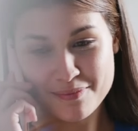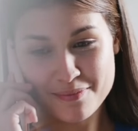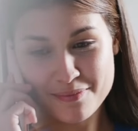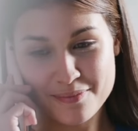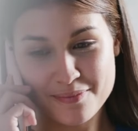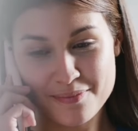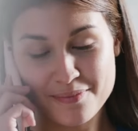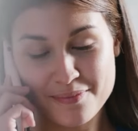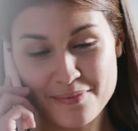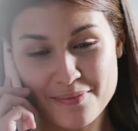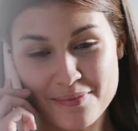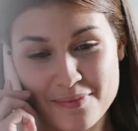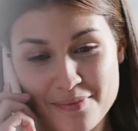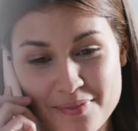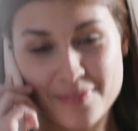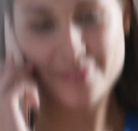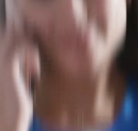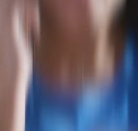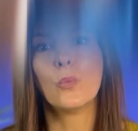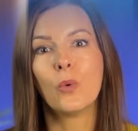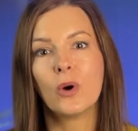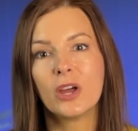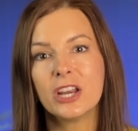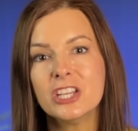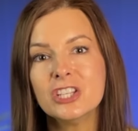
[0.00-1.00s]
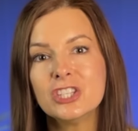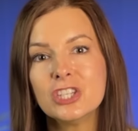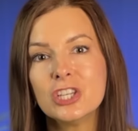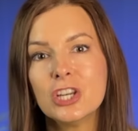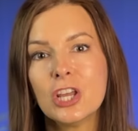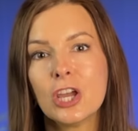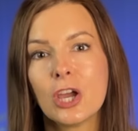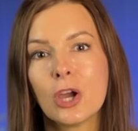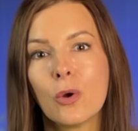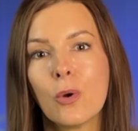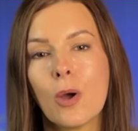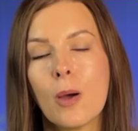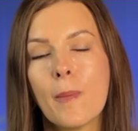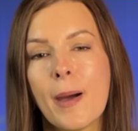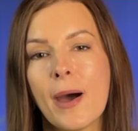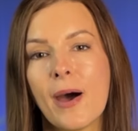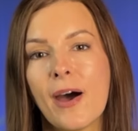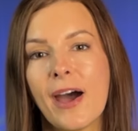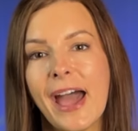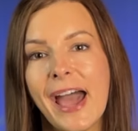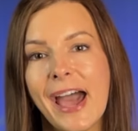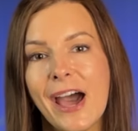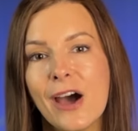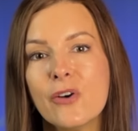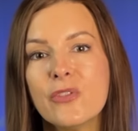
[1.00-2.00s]
in and they wanted to know
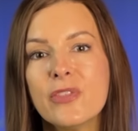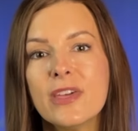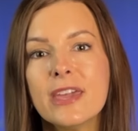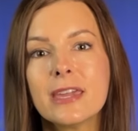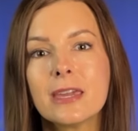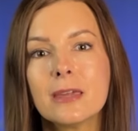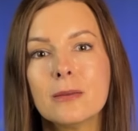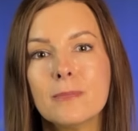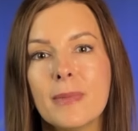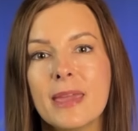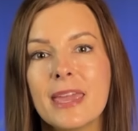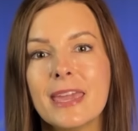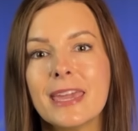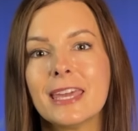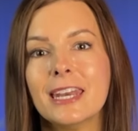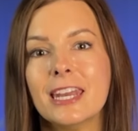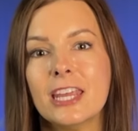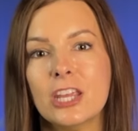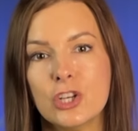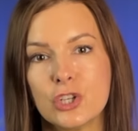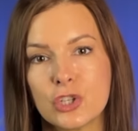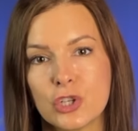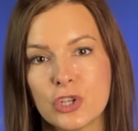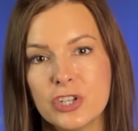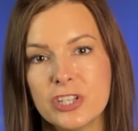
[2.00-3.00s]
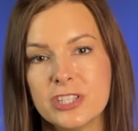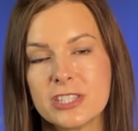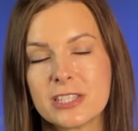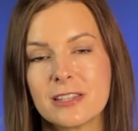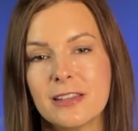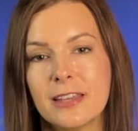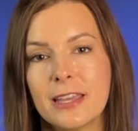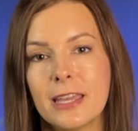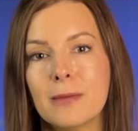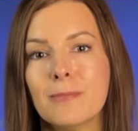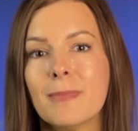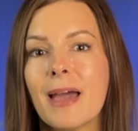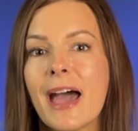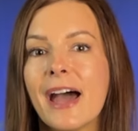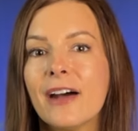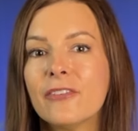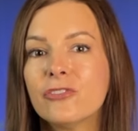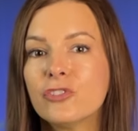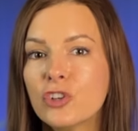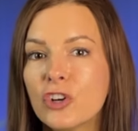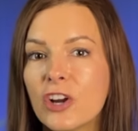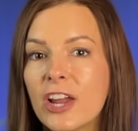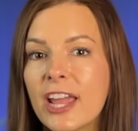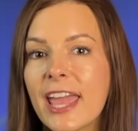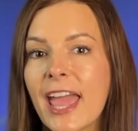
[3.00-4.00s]
about how they could make an insurance claim
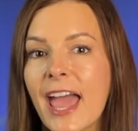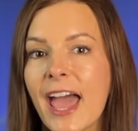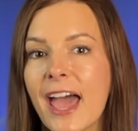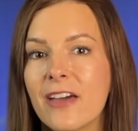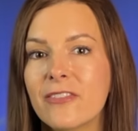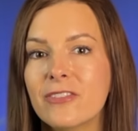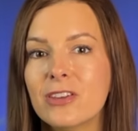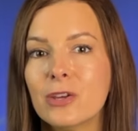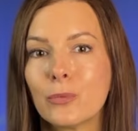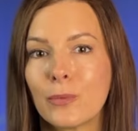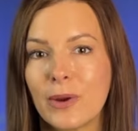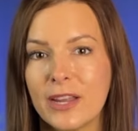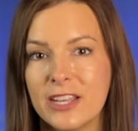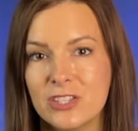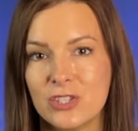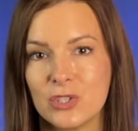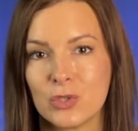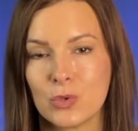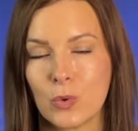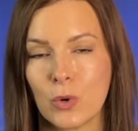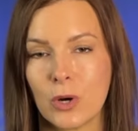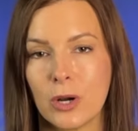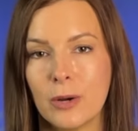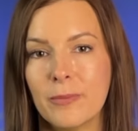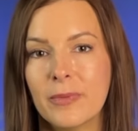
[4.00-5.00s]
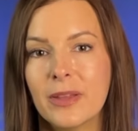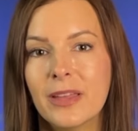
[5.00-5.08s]
after a heavy rainstorm.